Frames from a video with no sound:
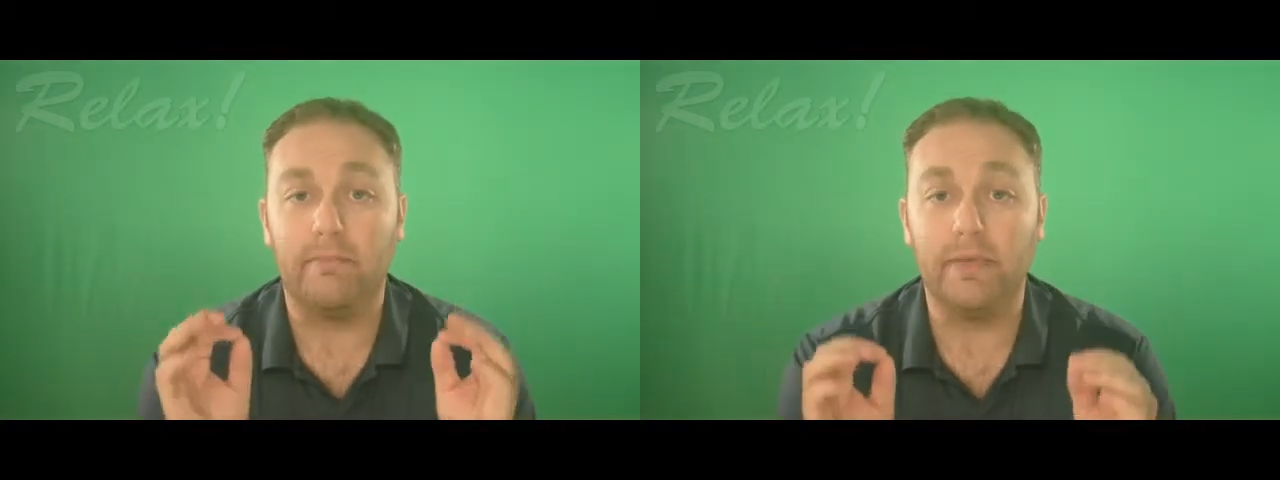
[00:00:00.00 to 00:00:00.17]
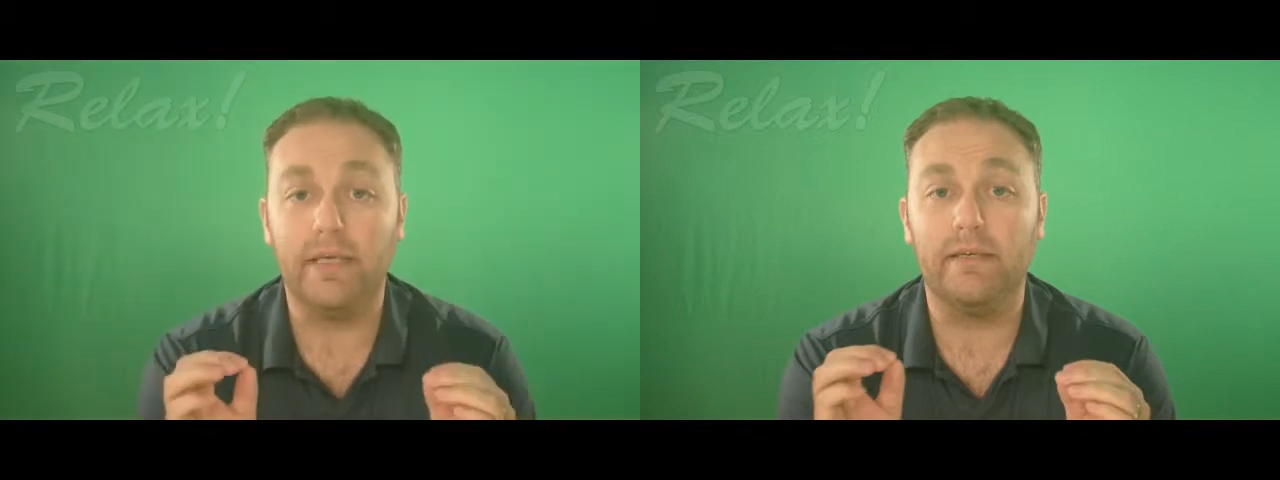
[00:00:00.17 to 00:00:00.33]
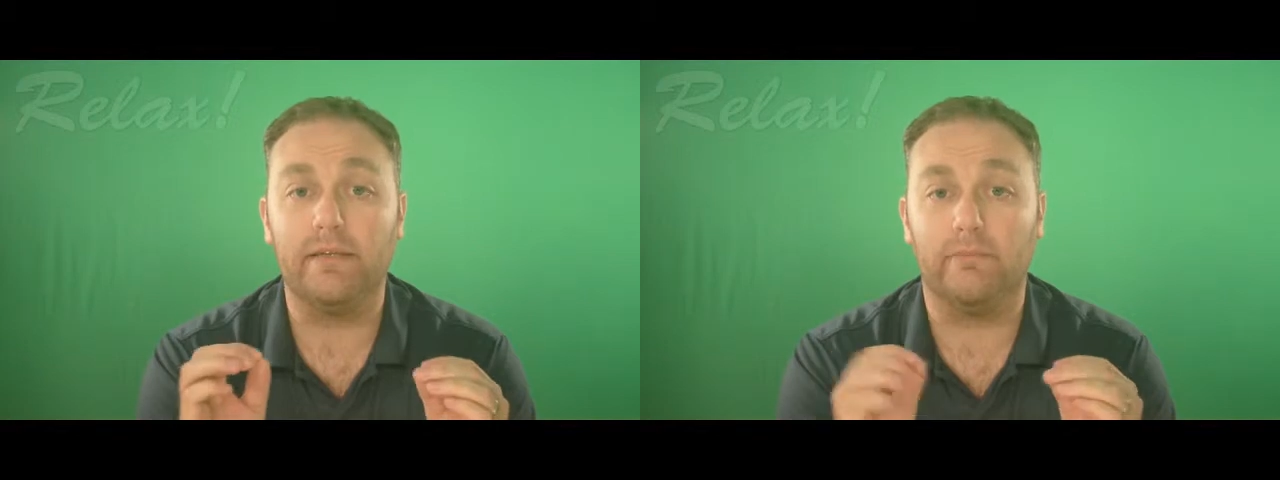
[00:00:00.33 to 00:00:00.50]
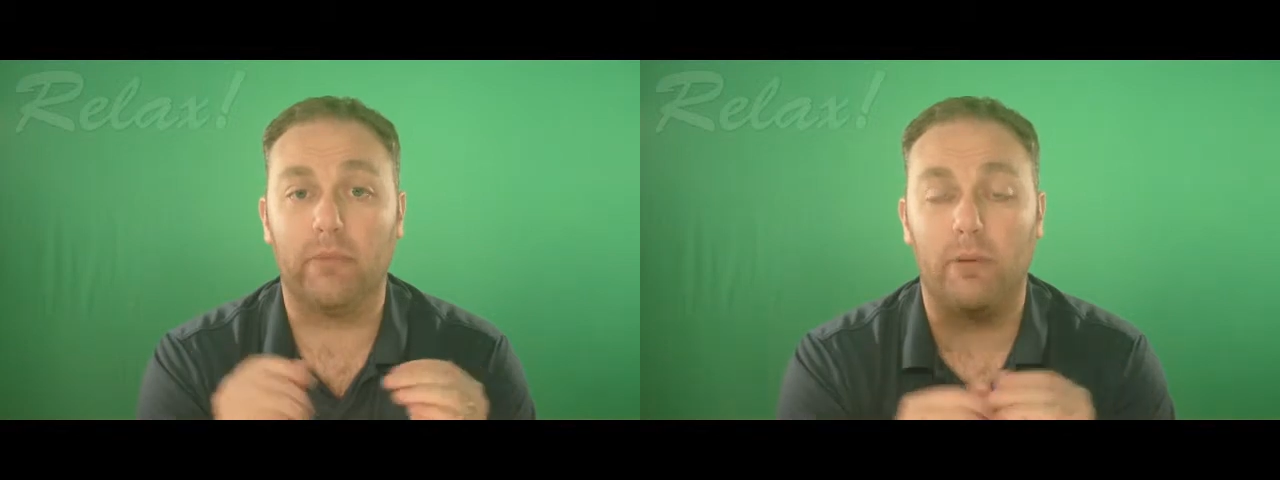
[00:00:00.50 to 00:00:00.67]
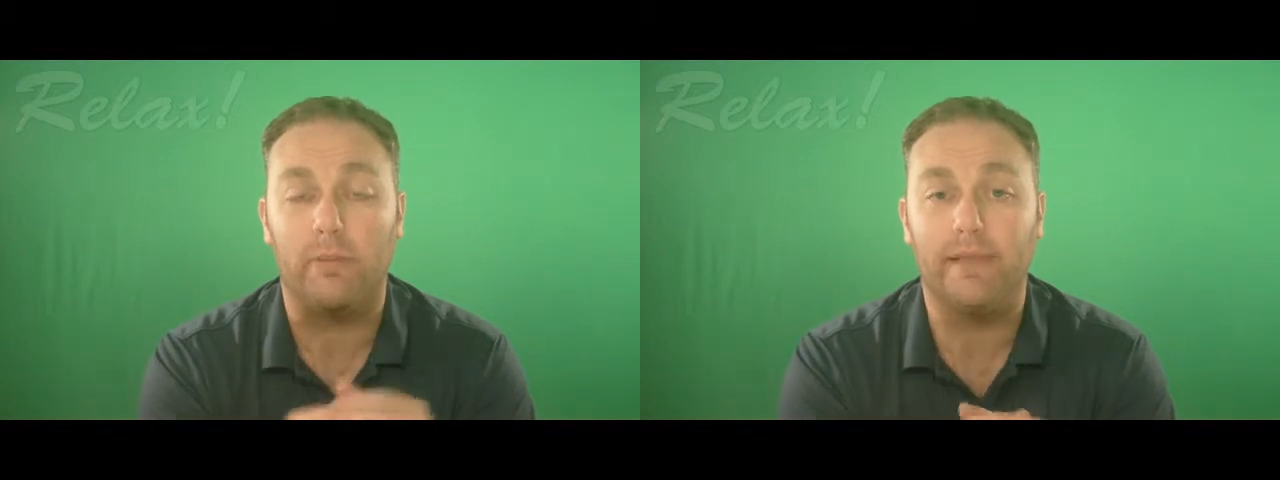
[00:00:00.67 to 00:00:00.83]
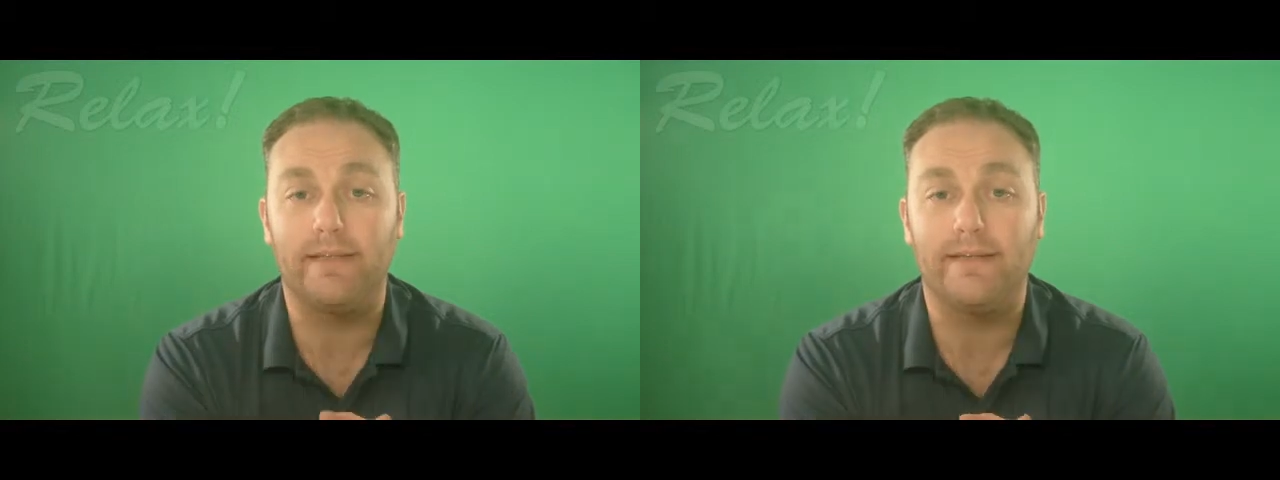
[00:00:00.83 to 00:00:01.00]
be in the
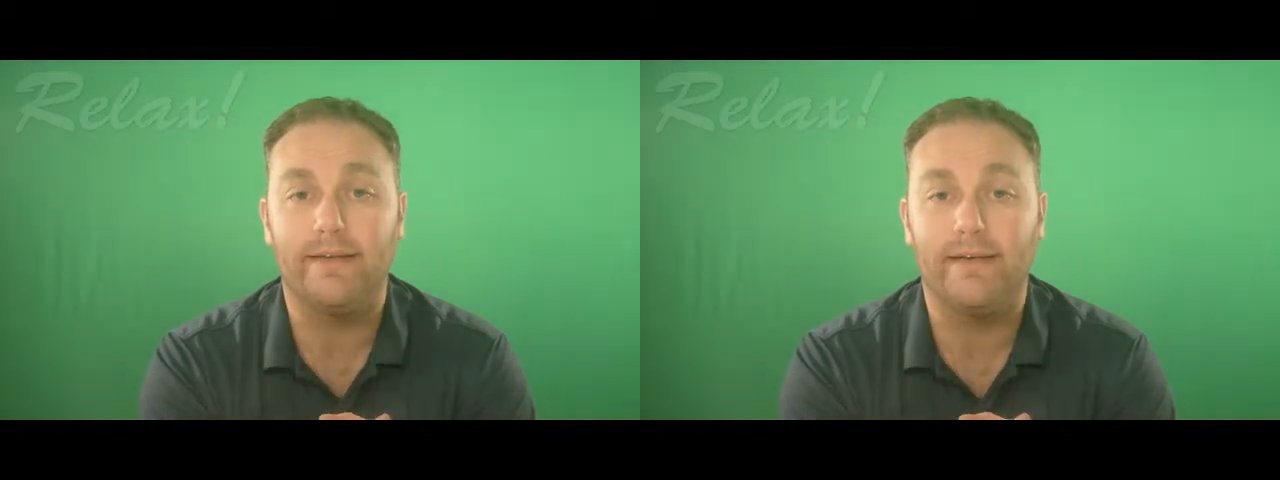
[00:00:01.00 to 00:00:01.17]
moment,